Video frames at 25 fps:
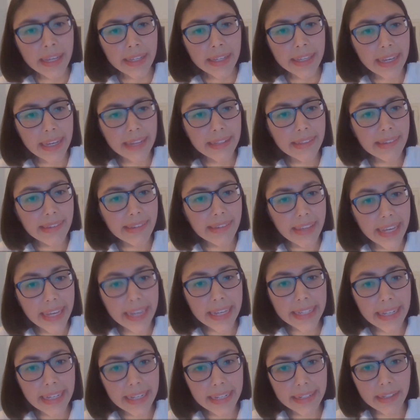can
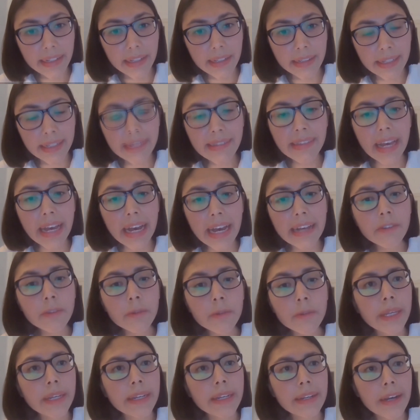say that this has
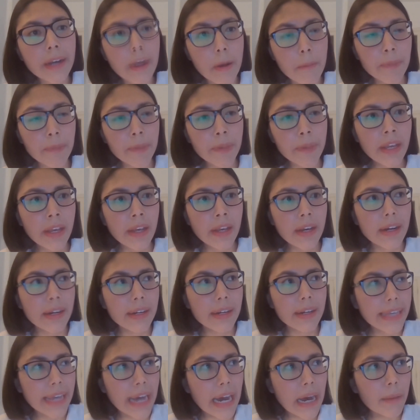been a
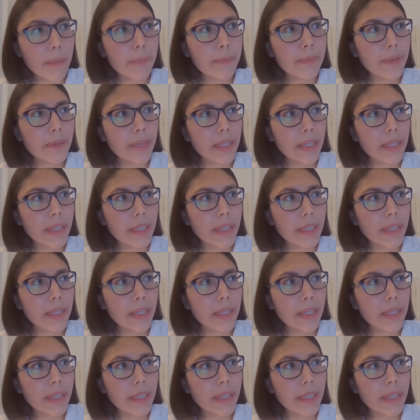gap